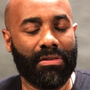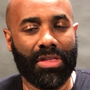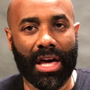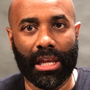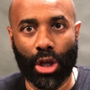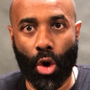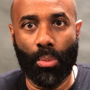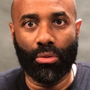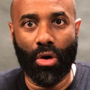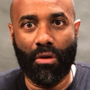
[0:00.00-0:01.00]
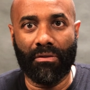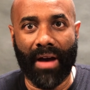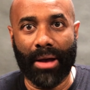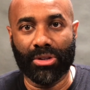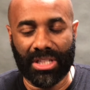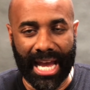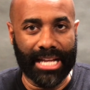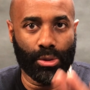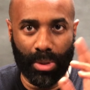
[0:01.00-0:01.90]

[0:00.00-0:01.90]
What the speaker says: the low profile sights,